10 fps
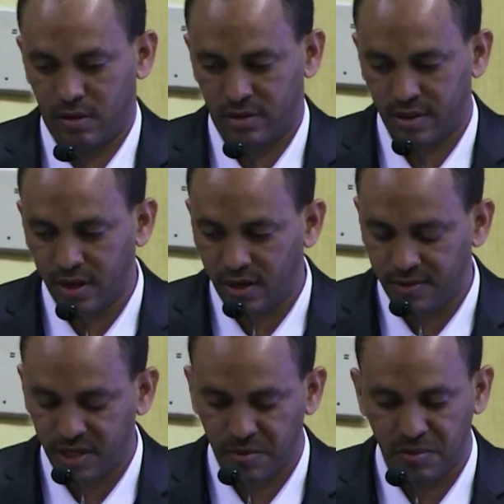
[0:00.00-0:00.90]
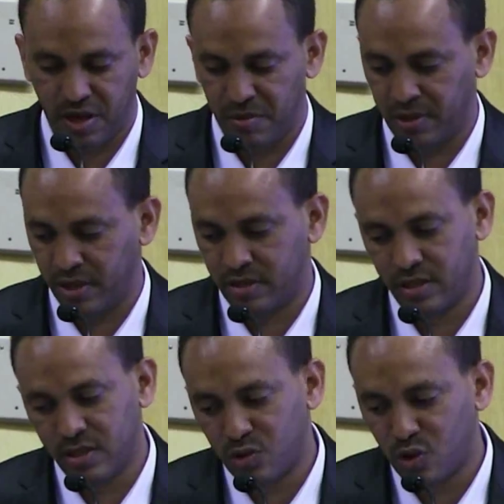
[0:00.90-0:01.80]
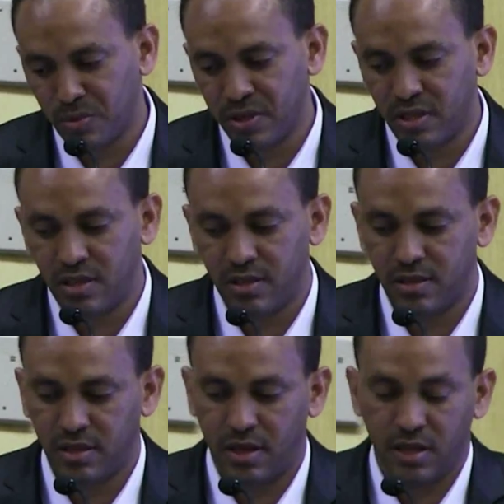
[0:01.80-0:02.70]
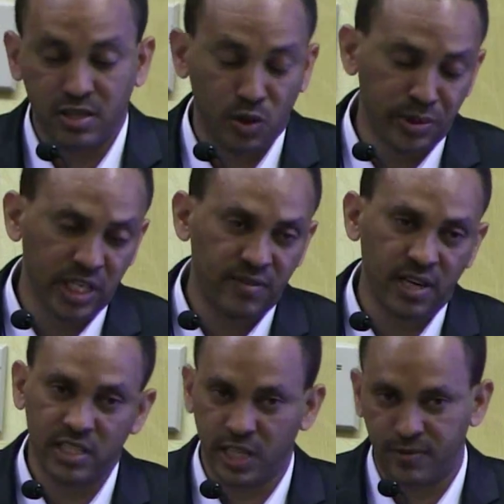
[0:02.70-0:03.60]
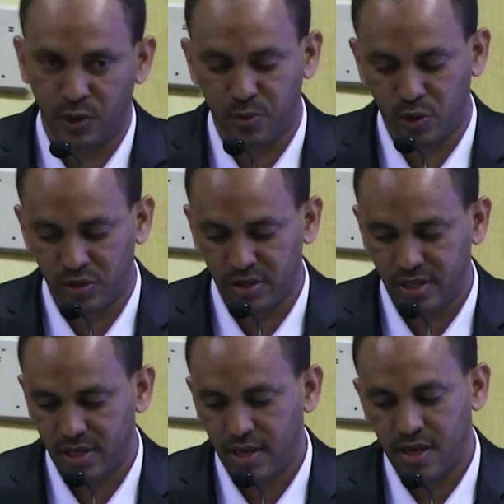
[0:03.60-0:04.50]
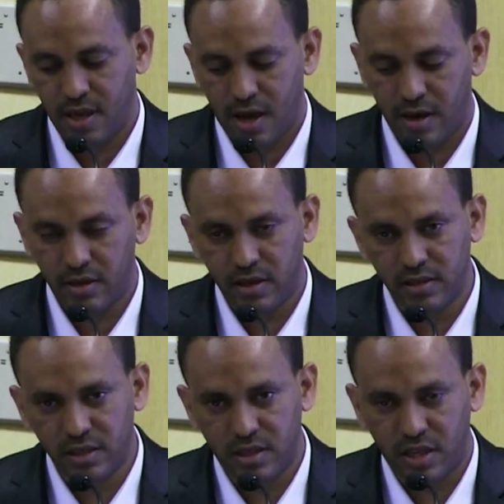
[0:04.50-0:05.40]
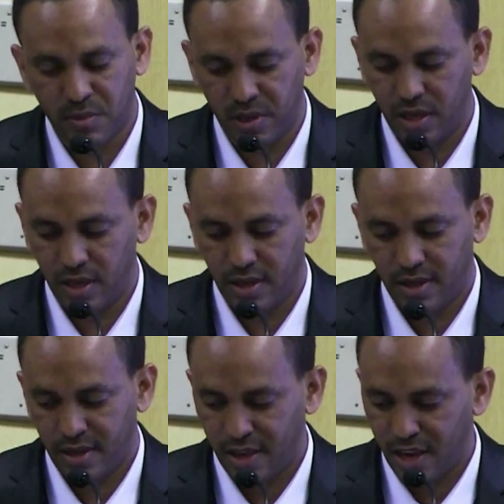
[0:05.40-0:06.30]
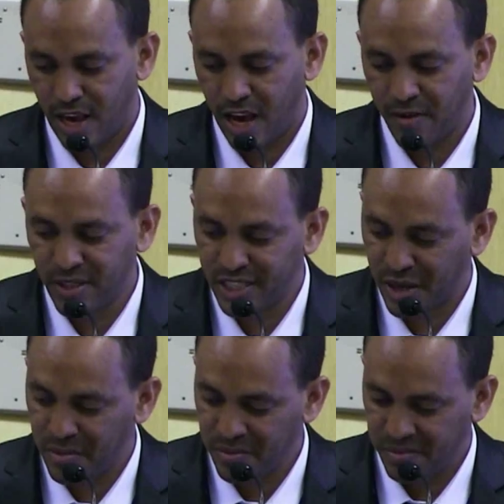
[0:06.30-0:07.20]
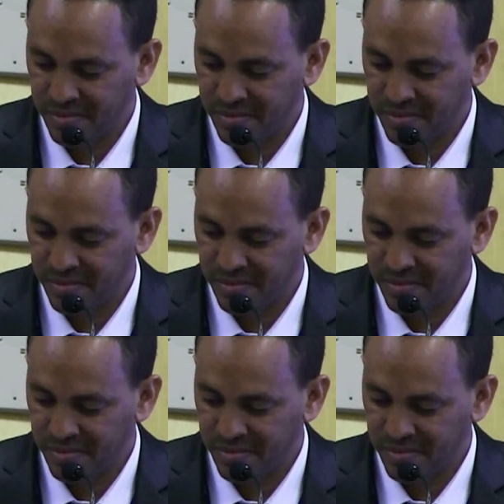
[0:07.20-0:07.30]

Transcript: The study has some limitations. It could be it's objective and self-reported. Another just can be having some